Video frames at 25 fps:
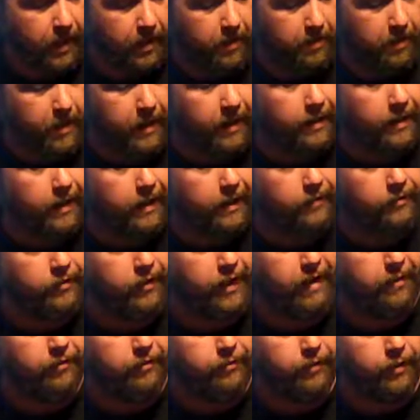main thing is
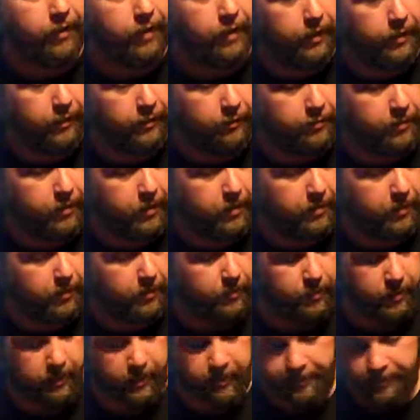have fun and experiment
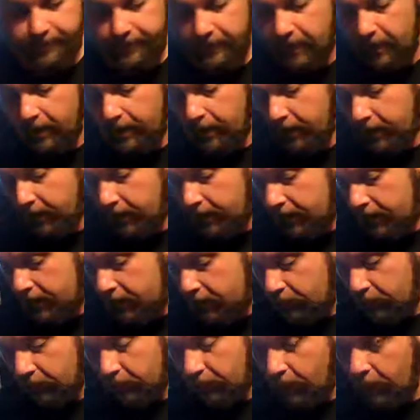with it.
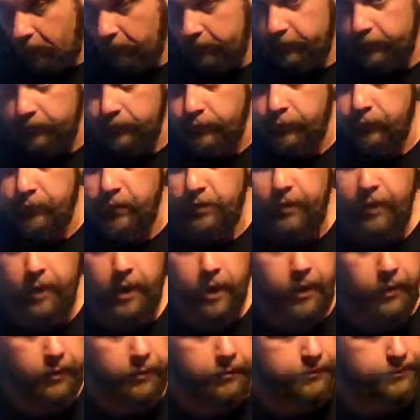You can also
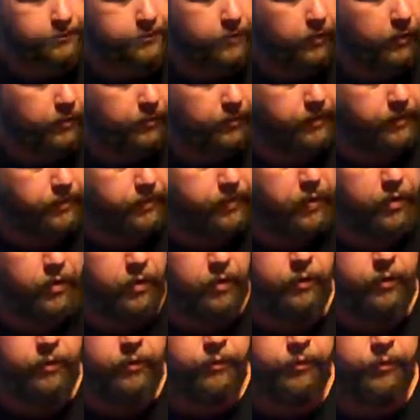tremolo on this
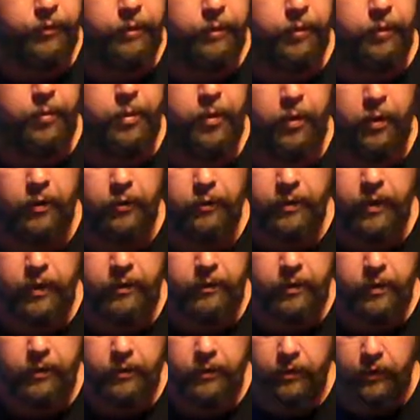song for parts of
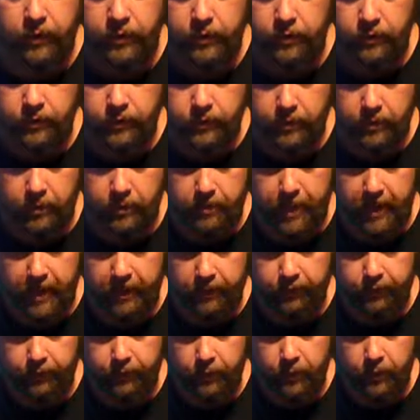it, so you just go back
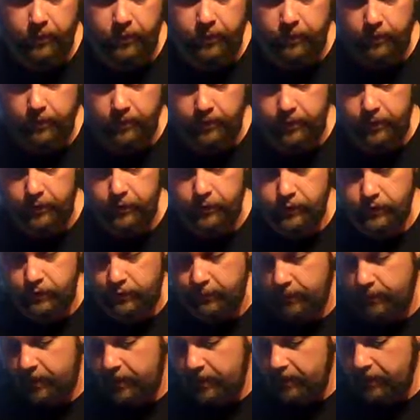and forth, whether you're using your
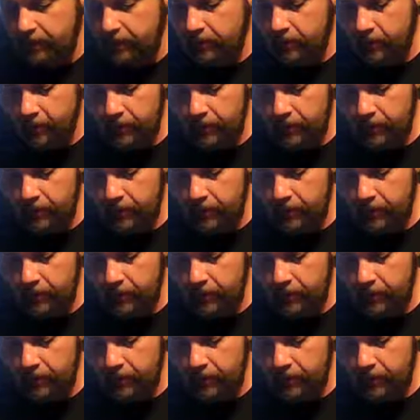pick